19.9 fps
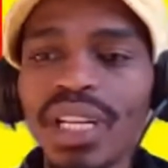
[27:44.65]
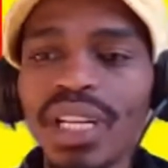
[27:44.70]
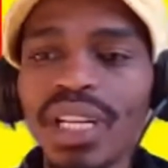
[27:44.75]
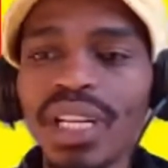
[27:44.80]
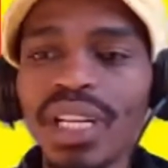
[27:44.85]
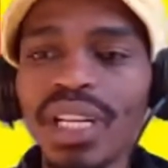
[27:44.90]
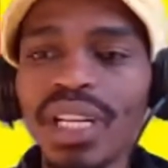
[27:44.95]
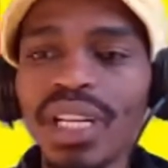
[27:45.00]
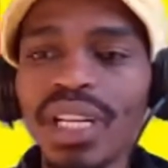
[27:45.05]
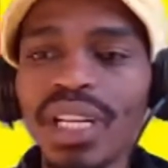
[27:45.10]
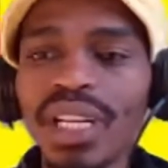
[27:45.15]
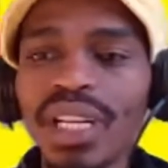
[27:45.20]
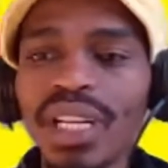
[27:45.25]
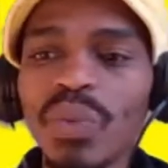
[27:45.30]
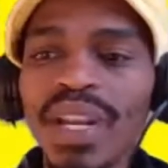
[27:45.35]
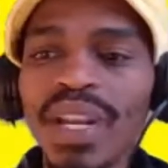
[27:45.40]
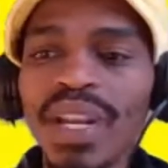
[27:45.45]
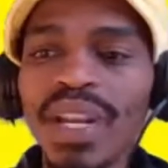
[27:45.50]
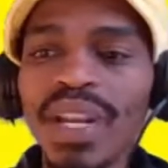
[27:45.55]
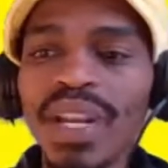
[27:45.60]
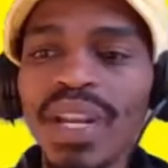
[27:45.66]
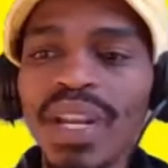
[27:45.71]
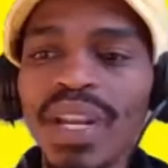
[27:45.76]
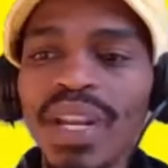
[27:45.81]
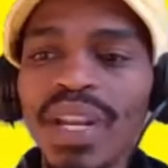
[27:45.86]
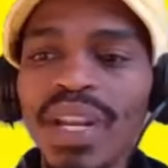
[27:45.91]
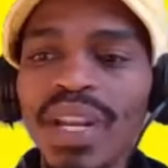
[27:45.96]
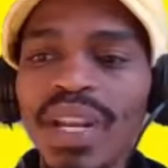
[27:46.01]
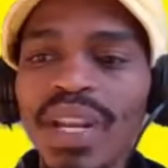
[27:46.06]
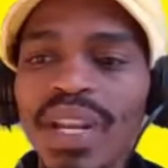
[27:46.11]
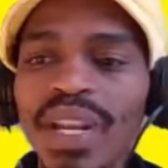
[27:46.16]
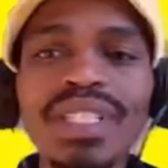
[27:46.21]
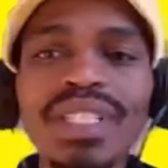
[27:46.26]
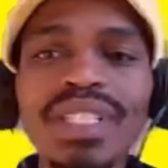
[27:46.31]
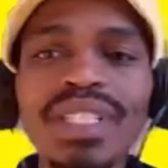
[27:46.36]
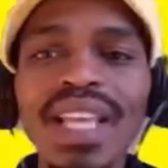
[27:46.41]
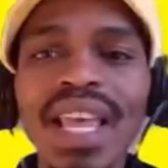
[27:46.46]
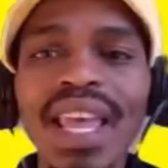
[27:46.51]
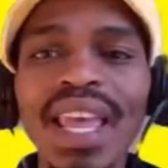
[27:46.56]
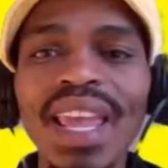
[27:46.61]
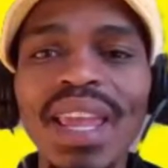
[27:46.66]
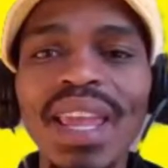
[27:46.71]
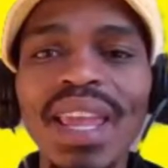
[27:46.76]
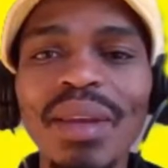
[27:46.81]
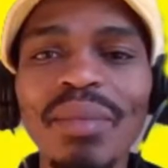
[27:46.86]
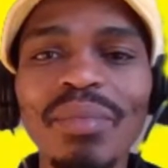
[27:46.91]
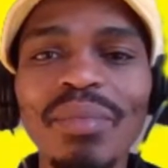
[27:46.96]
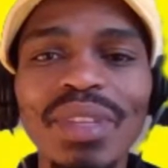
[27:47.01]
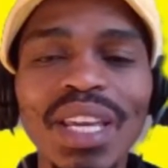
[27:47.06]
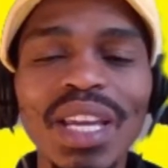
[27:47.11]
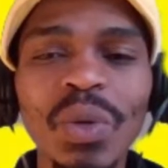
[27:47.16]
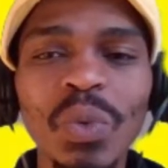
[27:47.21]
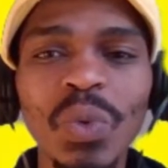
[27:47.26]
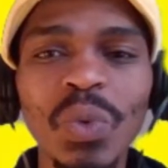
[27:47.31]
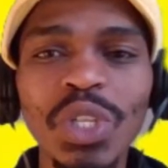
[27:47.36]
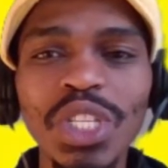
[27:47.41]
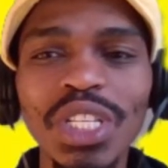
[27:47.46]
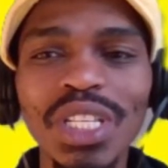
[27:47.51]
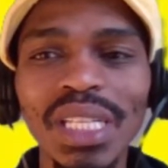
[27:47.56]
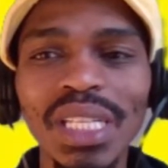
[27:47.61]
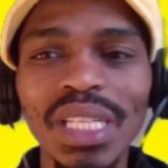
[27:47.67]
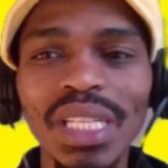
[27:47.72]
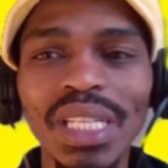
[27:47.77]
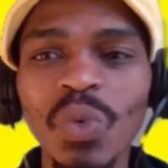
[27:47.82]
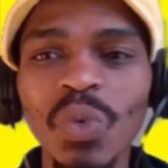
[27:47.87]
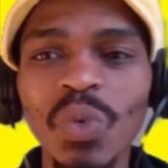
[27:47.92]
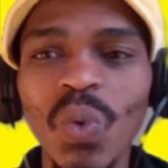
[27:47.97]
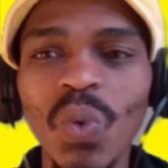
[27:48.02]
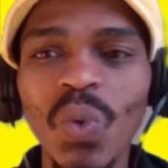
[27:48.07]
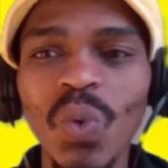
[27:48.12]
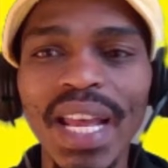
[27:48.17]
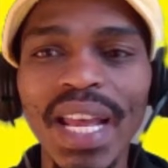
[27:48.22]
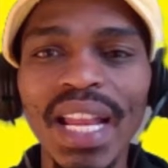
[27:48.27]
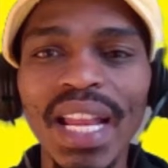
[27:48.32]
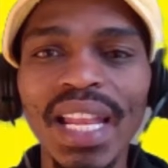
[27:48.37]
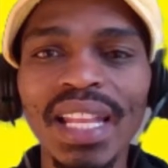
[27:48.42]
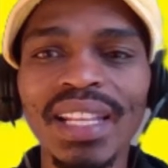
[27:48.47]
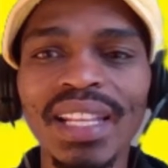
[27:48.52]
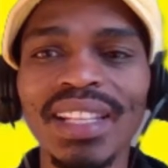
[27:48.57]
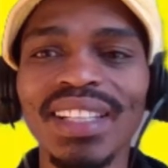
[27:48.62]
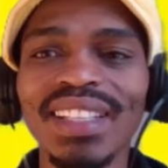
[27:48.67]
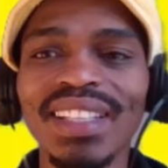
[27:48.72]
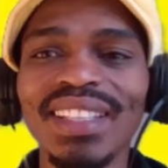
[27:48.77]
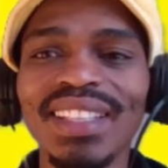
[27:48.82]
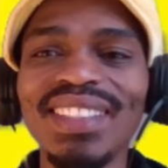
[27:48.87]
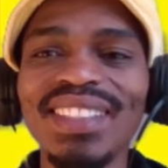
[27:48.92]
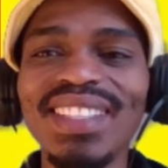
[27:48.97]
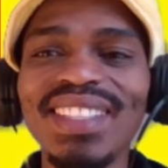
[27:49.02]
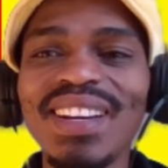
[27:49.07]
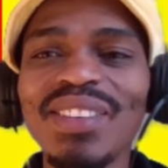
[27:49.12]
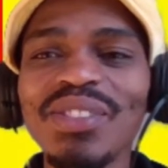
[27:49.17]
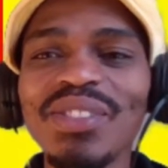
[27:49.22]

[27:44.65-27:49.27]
but where he's going is still going to do the same. They are wishing him well.